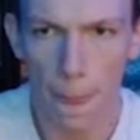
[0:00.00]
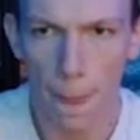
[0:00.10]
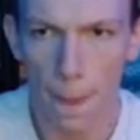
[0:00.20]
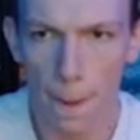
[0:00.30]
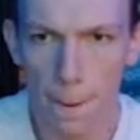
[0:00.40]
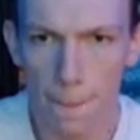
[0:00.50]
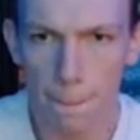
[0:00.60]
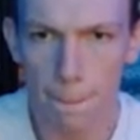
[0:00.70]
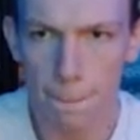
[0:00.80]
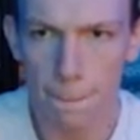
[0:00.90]

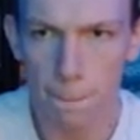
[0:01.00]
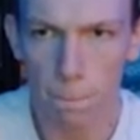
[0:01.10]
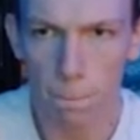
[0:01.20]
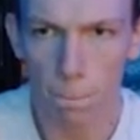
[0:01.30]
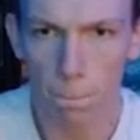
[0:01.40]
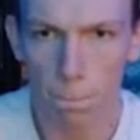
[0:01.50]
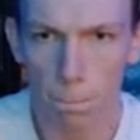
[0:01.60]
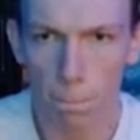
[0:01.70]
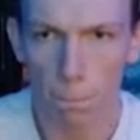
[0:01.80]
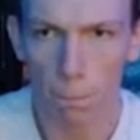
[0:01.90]
Nothing is said.